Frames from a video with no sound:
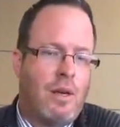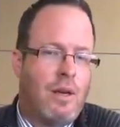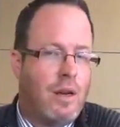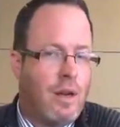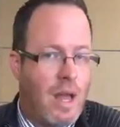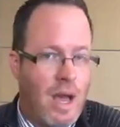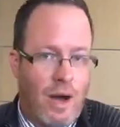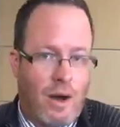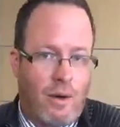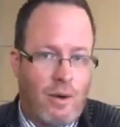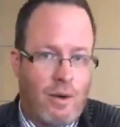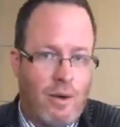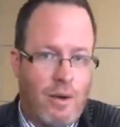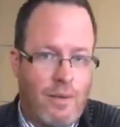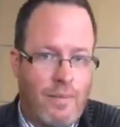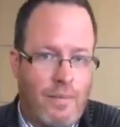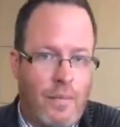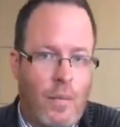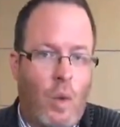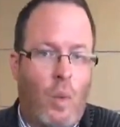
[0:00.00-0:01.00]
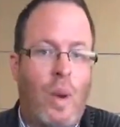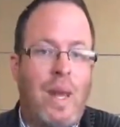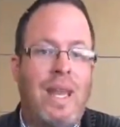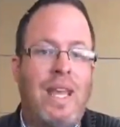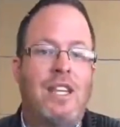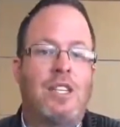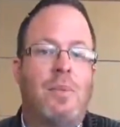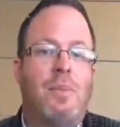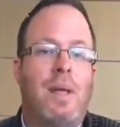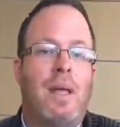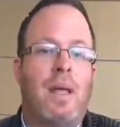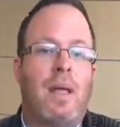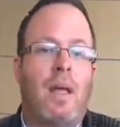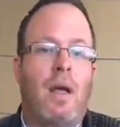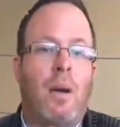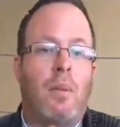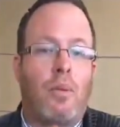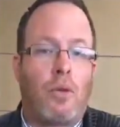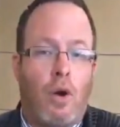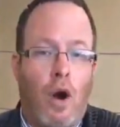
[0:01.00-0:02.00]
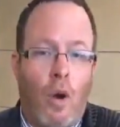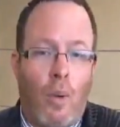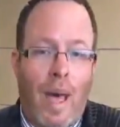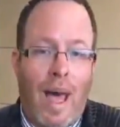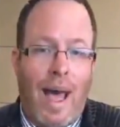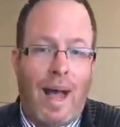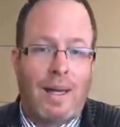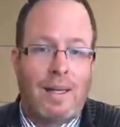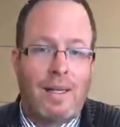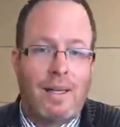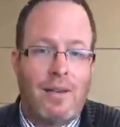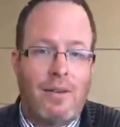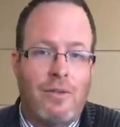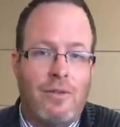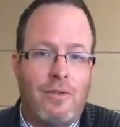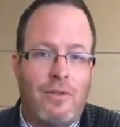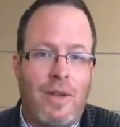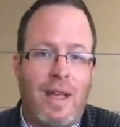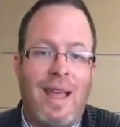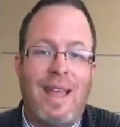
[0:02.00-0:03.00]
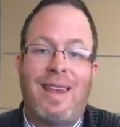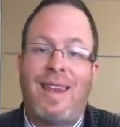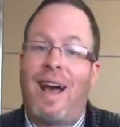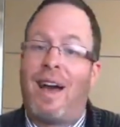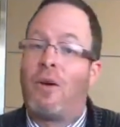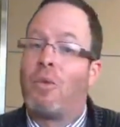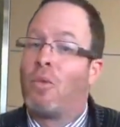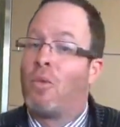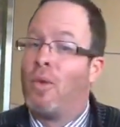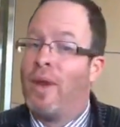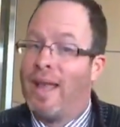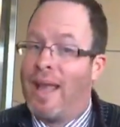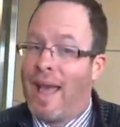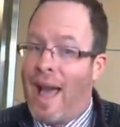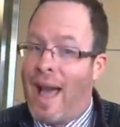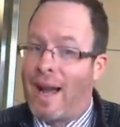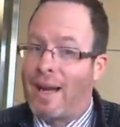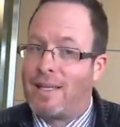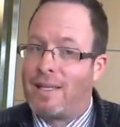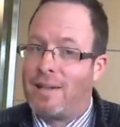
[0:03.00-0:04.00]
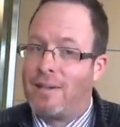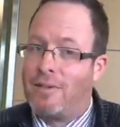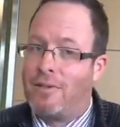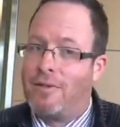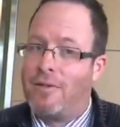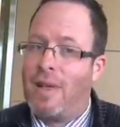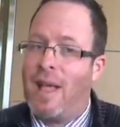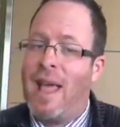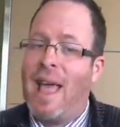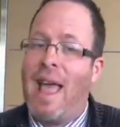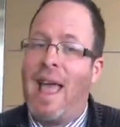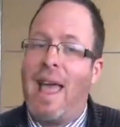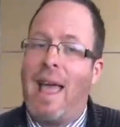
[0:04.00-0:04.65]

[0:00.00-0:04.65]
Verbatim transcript: No, we need to be proactive, not reactive.